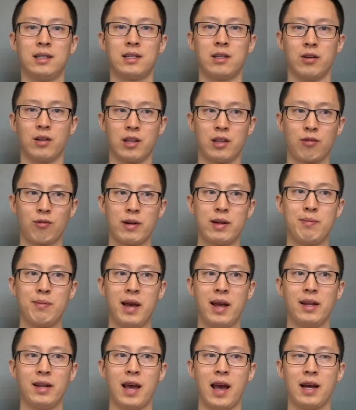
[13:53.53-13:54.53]
So the three
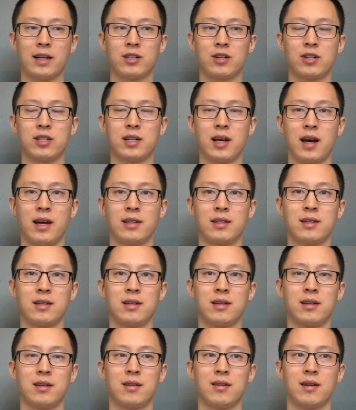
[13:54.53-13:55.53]
main
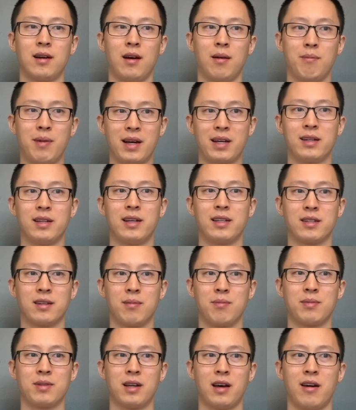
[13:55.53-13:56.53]
exercises
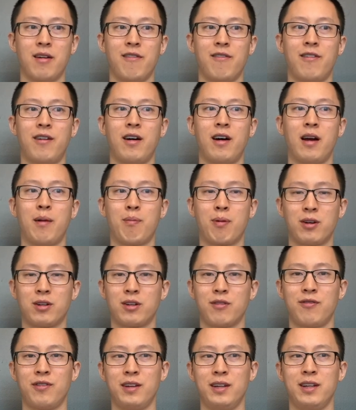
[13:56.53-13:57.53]
mechanisms of
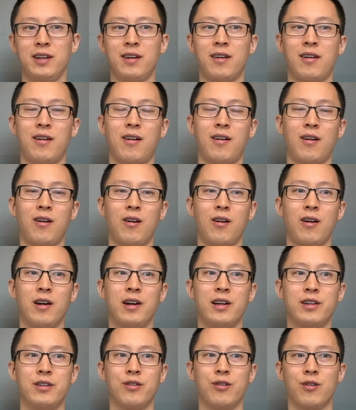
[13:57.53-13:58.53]
hypertrophy
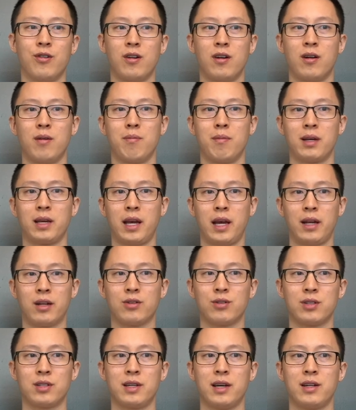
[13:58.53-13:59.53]
are your
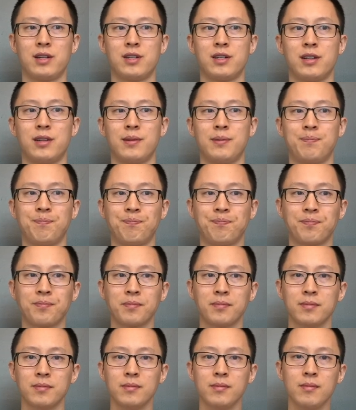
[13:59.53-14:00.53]
mechanical tension,
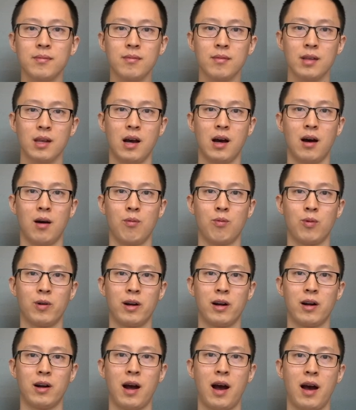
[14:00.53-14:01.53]

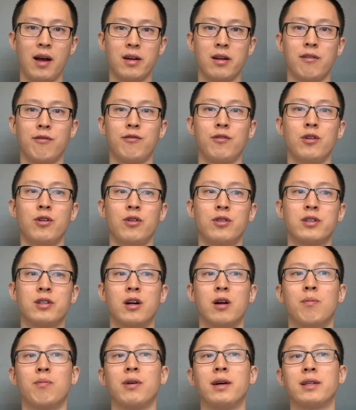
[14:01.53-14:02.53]
where high enough loads
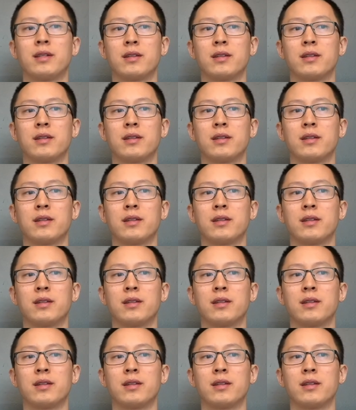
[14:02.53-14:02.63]
are